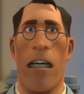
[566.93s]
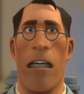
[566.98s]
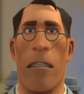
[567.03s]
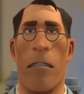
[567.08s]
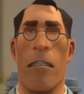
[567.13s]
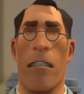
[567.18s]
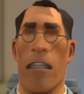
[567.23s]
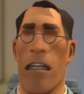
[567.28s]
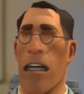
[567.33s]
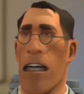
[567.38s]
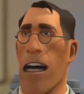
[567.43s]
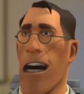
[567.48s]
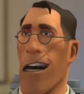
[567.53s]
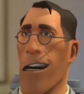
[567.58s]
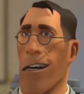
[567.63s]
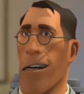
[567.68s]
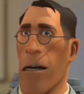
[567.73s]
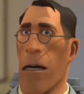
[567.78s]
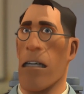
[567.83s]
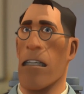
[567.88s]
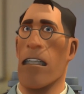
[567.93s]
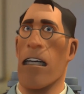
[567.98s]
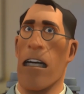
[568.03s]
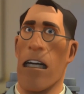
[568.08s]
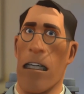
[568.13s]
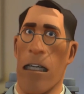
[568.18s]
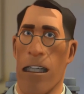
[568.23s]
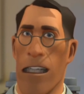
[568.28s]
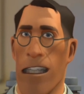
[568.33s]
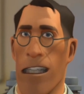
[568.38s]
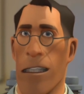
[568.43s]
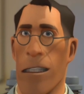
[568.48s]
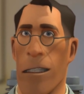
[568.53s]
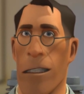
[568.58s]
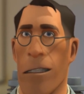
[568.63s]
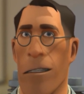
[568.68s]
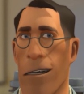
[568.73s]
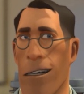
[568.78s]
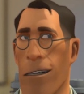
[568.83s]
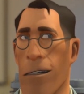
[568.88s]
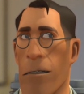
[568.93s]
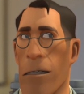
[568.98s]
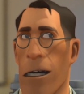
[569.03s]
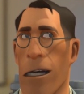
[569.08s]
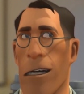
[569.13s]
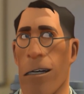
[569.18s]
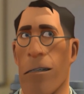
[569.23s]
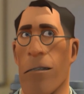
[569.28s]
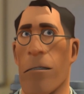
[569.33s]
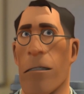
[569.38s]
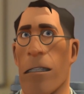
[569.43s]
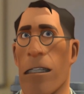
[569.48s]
If you could send it to your friends, because I doubt 1,000